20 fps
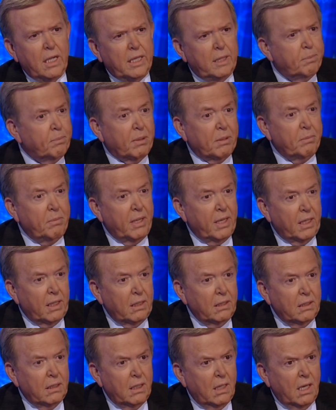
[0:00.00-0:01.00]

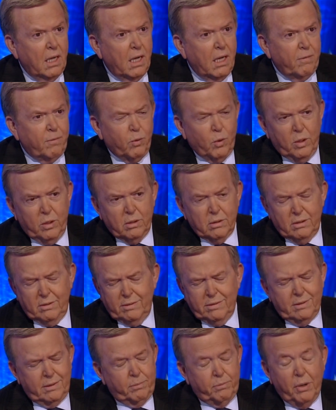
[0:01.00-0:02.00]
implemented for
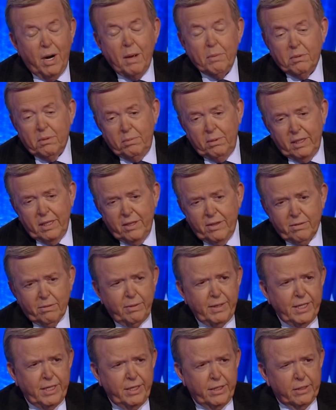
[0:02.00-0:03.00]
probably
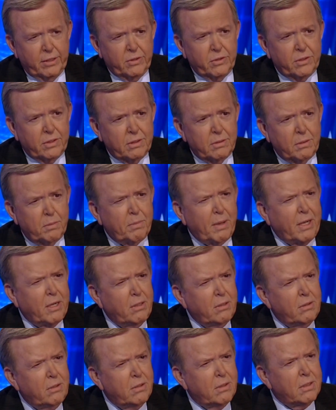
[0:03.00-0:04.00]
3 years
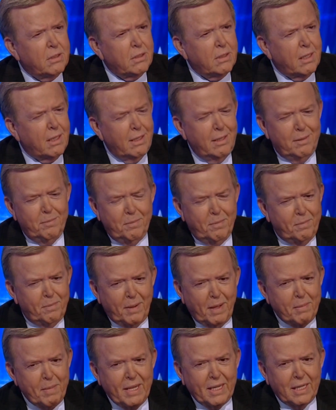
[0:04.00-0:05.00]
by
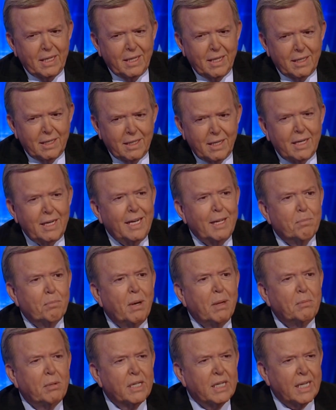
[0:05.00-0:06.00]
making a
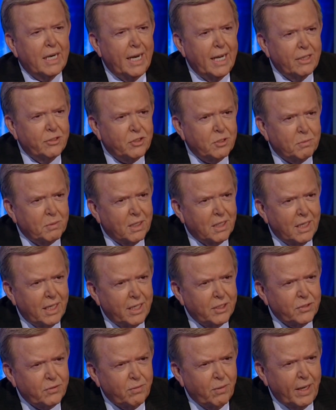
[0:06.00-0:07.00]
public announcement
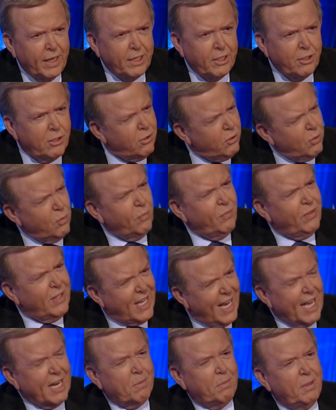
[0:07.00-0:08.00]
last Friday. You've
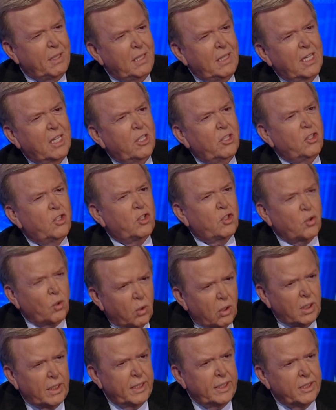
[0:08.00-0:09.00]
got to be
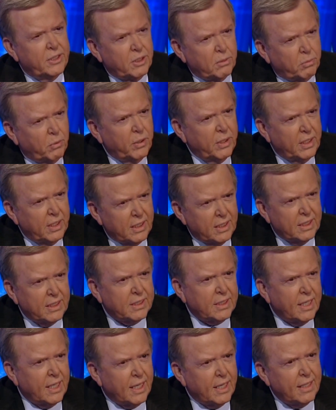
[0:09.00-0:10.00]
sorely disappointed in
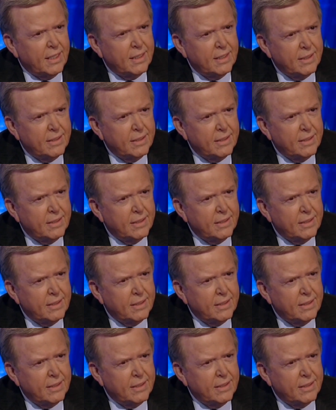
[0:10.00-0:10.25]
this guy.